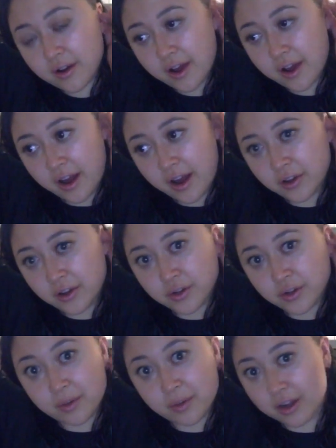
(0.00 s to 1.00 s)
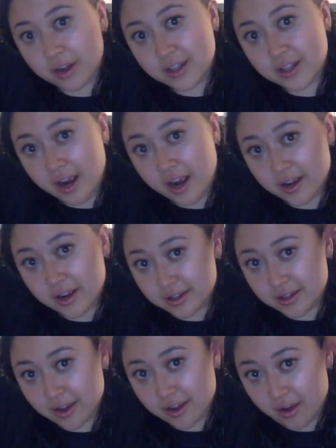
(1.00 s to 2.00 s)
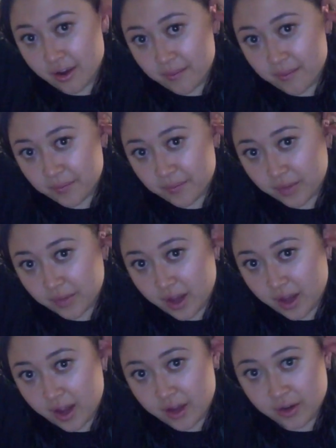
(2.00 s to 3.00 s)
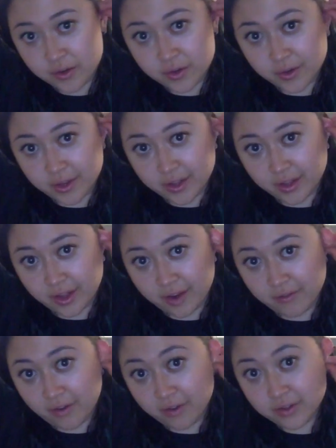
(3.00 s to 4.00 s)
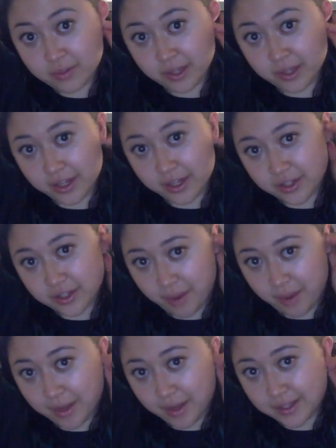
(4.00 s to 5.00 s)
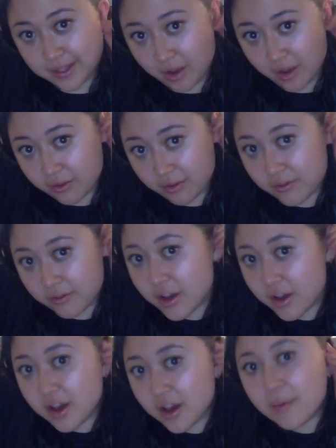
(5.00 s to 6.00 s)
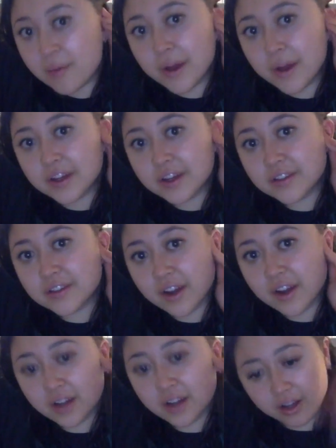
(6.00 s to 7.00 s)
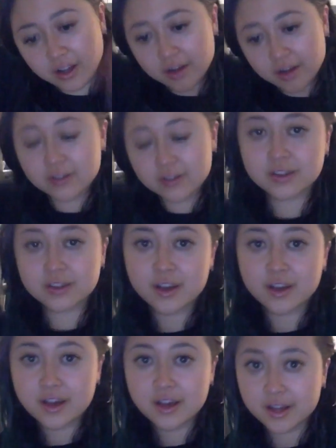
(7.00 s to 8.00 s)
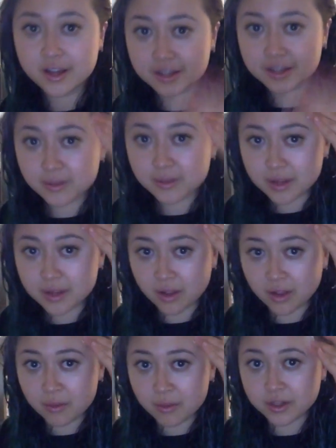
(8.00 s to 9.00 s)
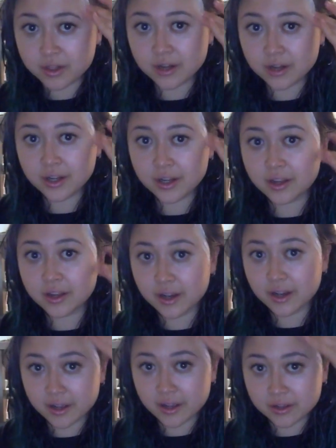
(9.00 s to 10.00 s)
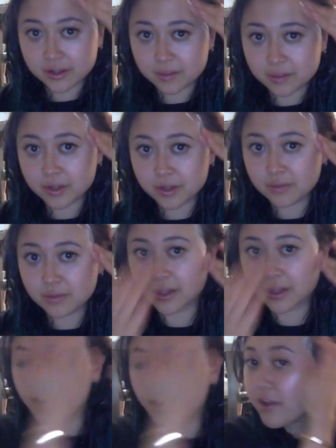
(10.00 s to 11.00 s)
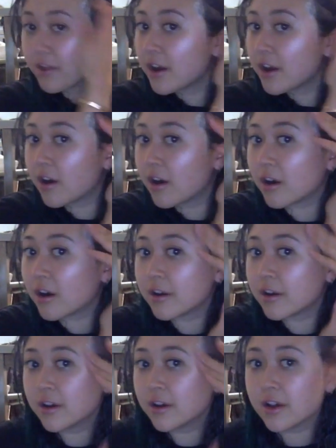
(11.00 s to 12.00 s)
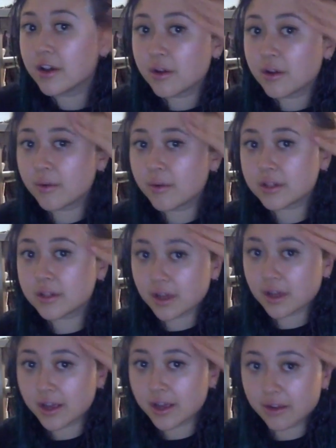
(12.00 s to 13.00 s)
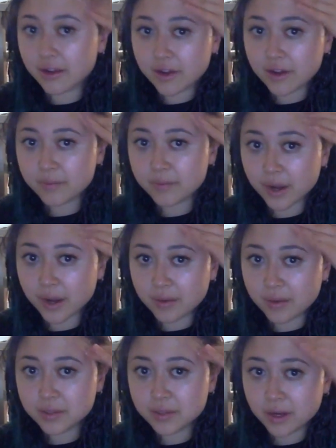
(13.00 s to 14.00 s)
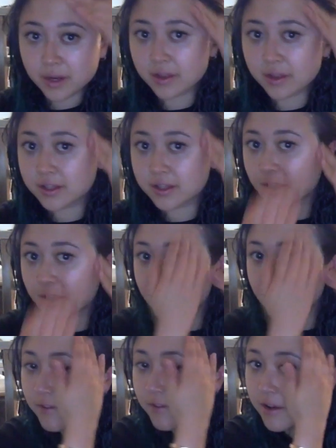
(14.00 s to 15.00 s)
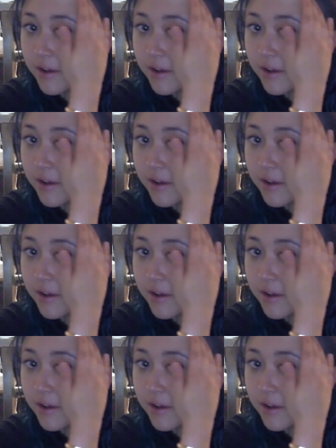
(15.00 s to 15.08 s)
and I don't do box dyes, I don't do anything that involves bleach by myself, but just fun colors. It seems a lot more daunting than it is, but it's really not that hard once you get the hang of it. But I'm just putting this stuff